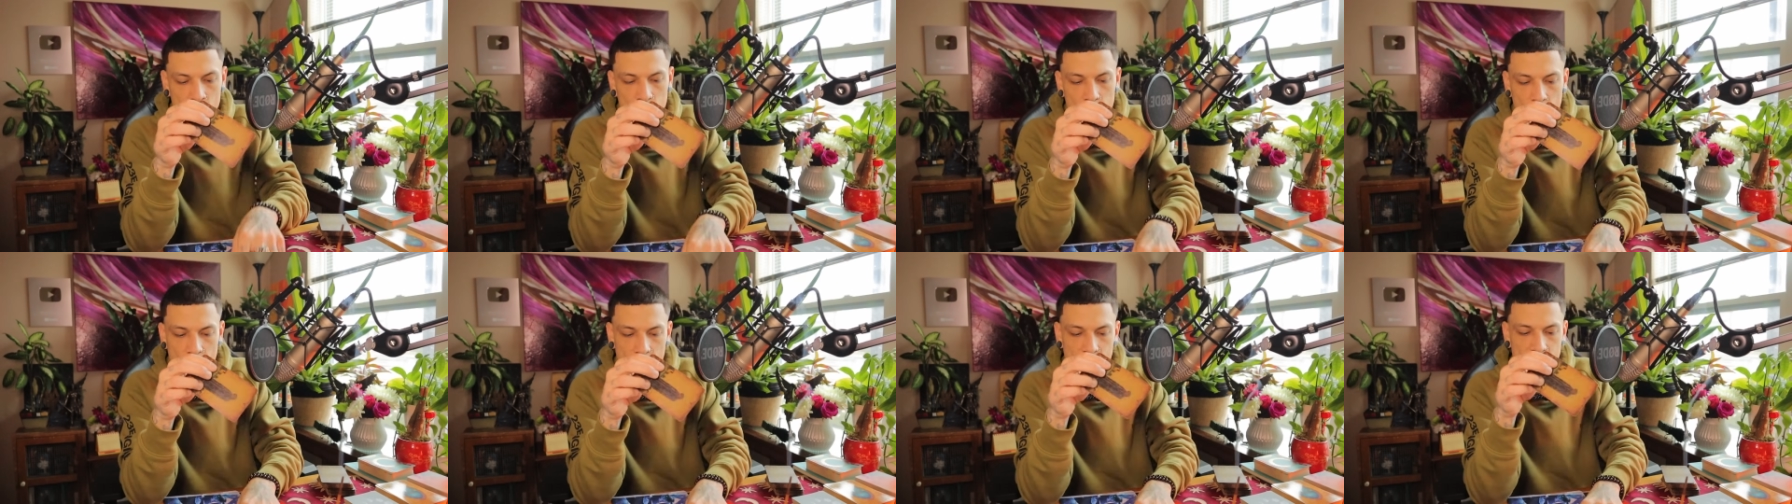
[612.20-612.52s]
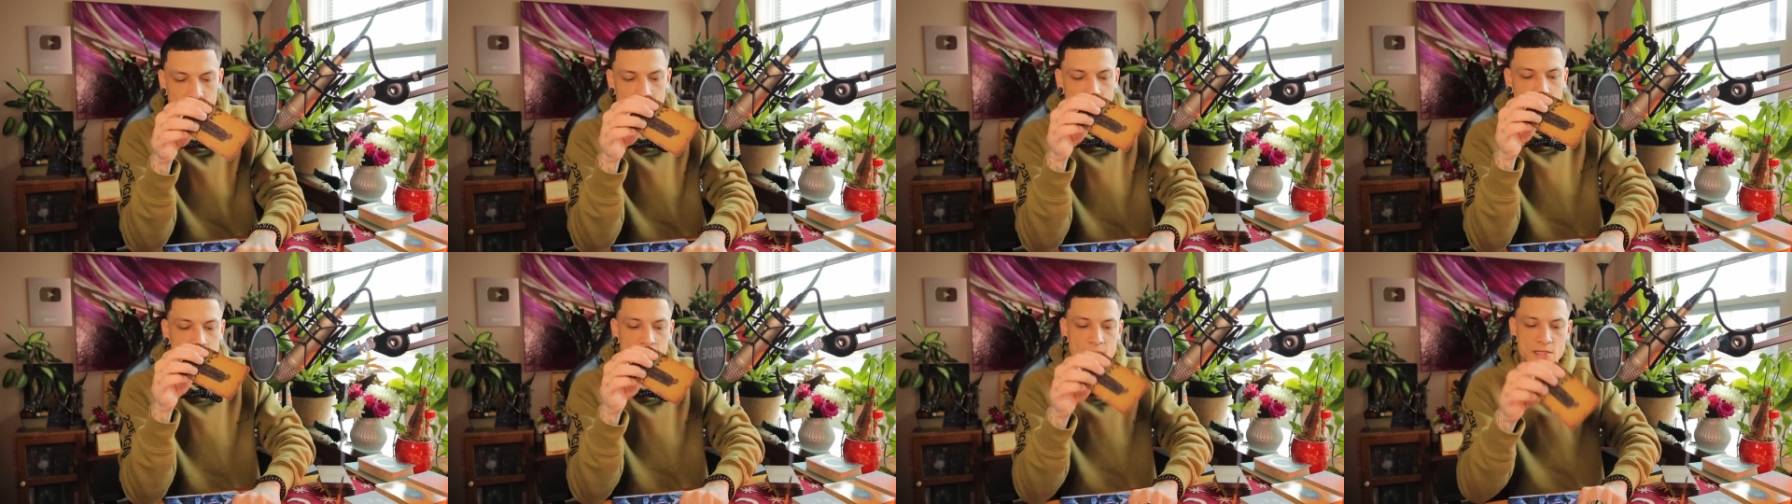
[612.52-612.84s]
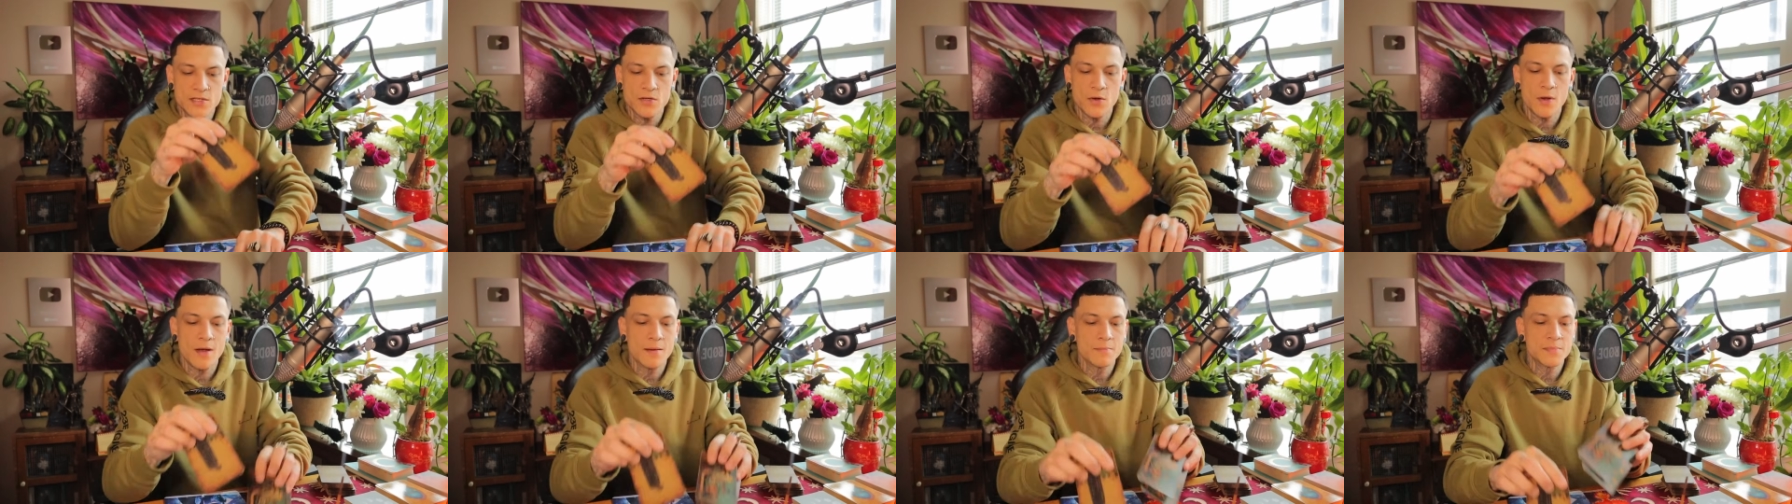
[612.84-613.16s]
right? And
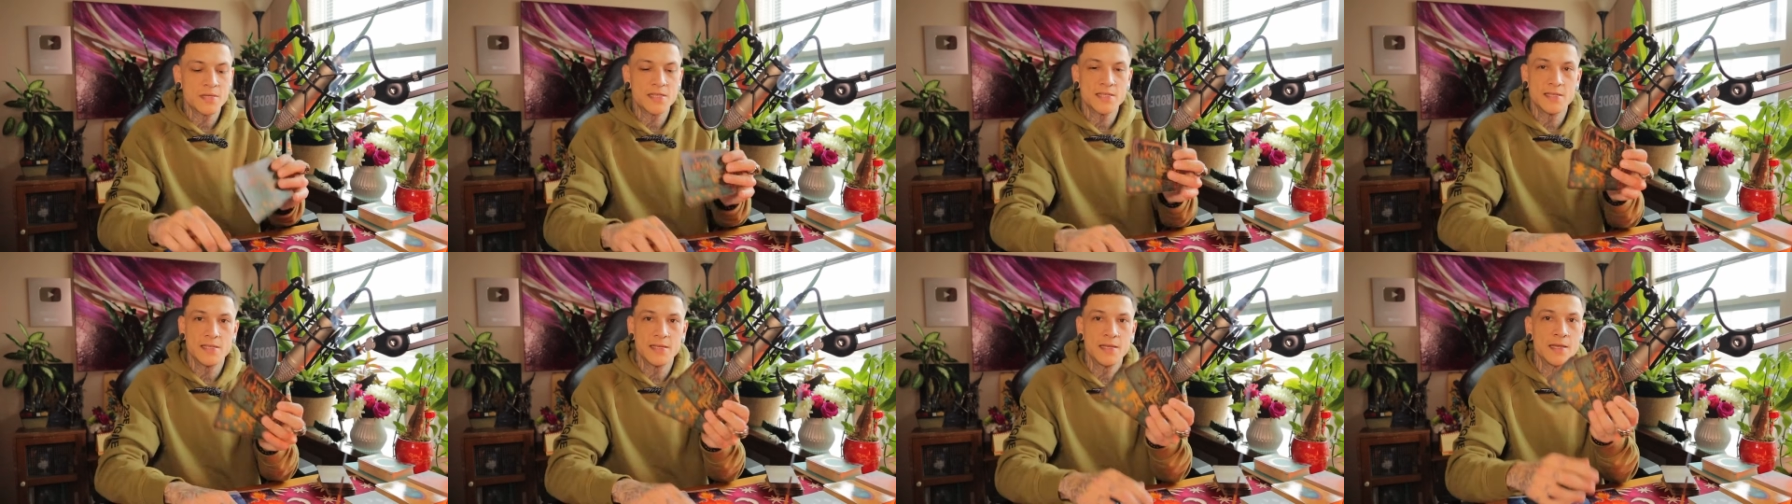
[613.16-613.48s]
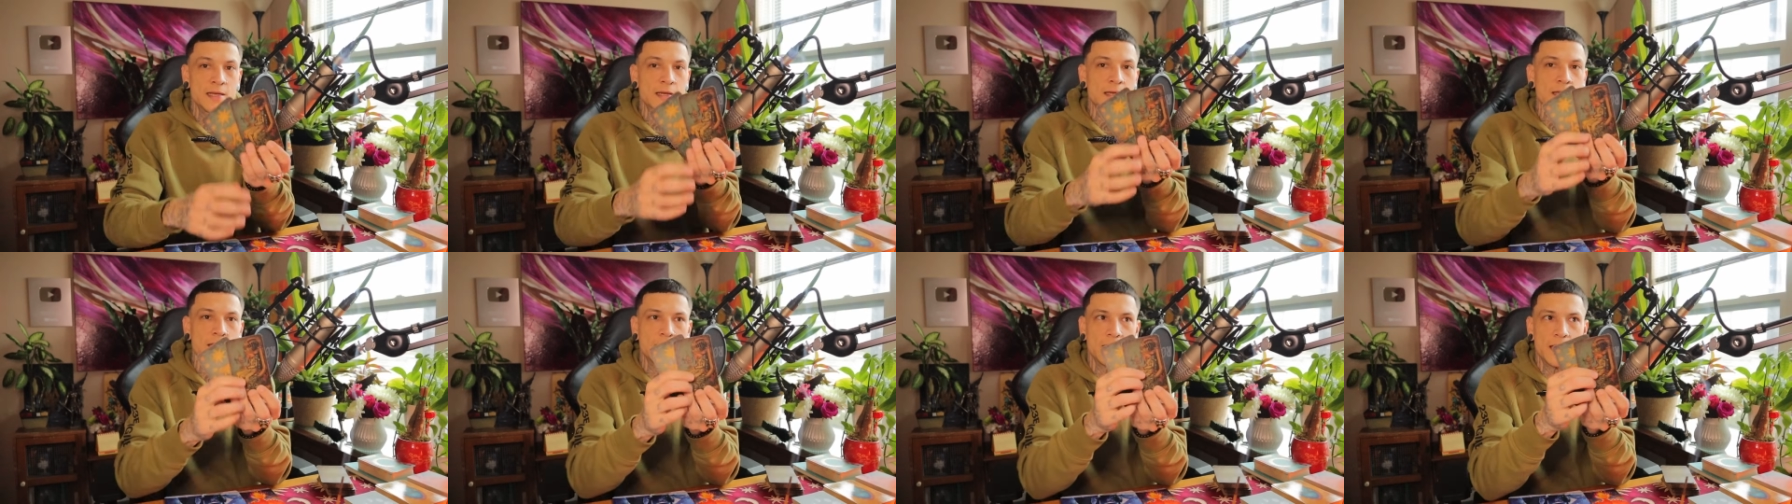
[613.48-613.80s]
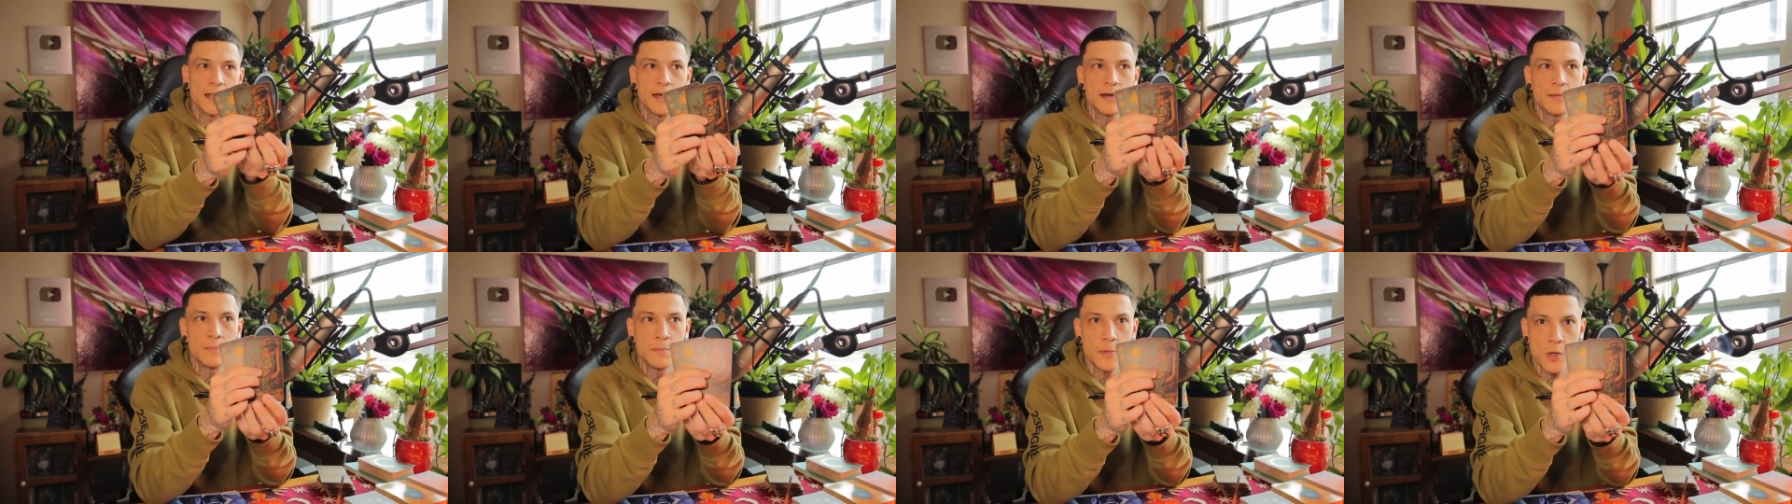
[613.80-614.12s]
so I'm seeing
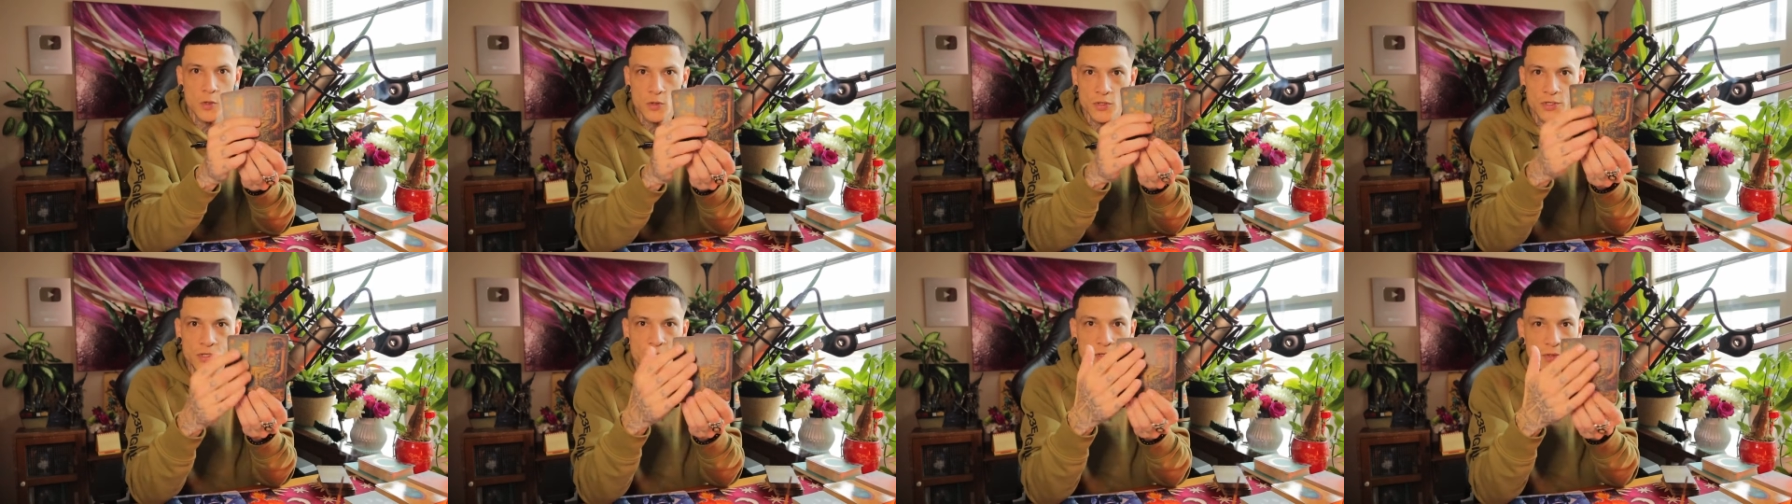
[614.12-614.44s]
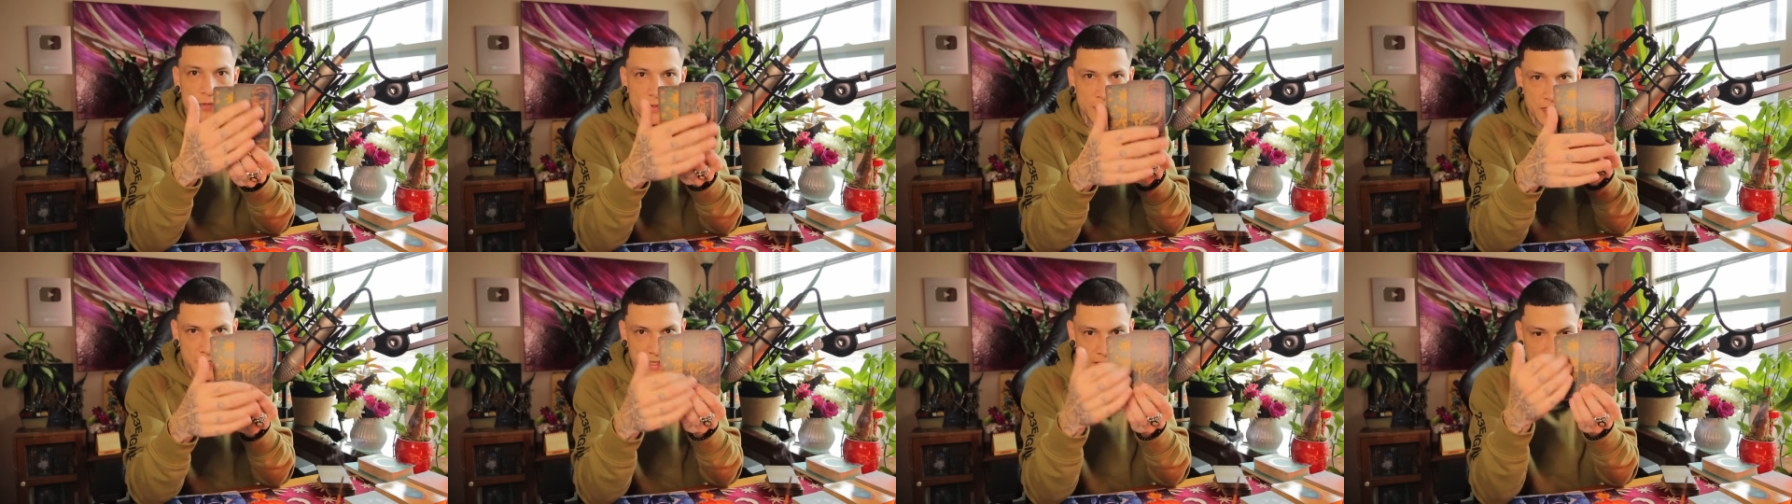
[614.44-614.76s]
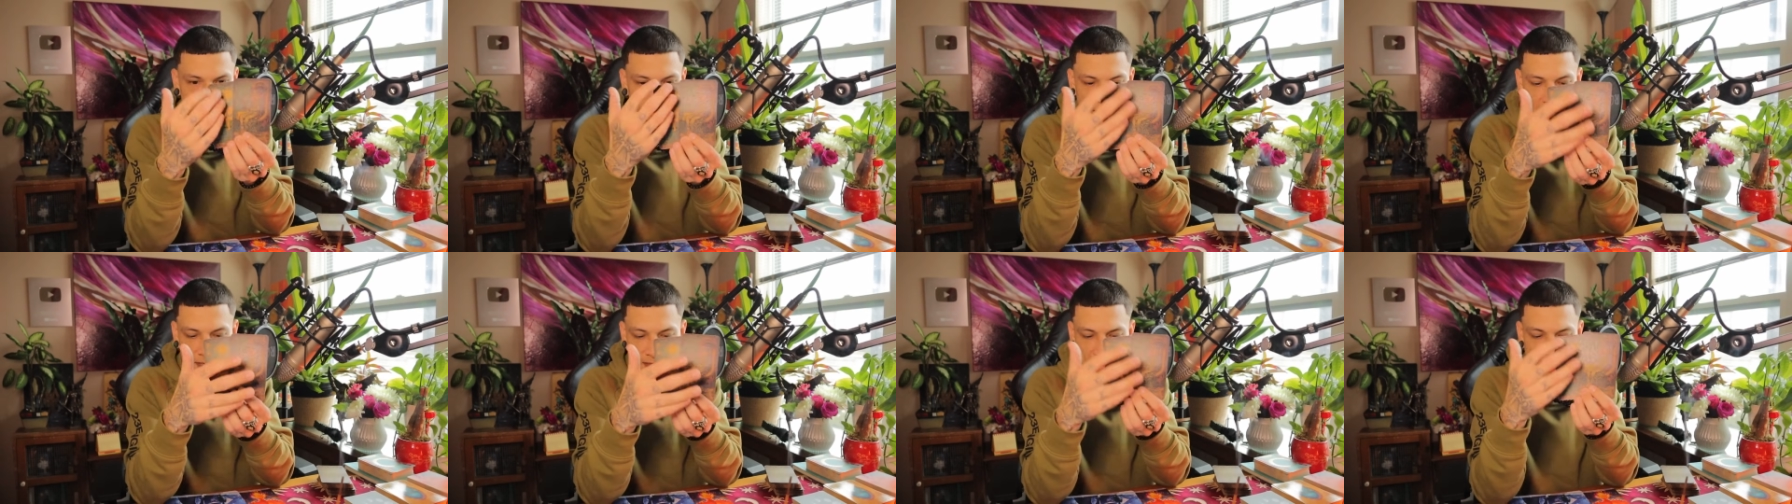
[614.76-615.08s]
an emotional
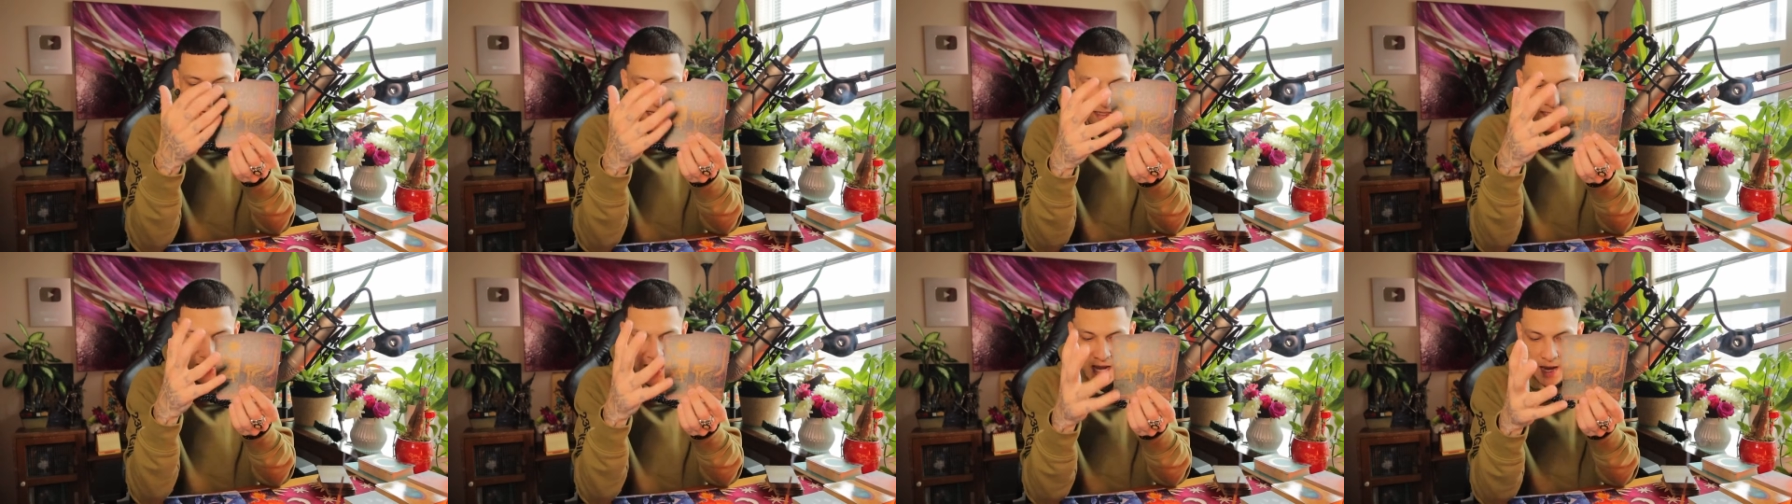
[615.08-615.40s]
healing that's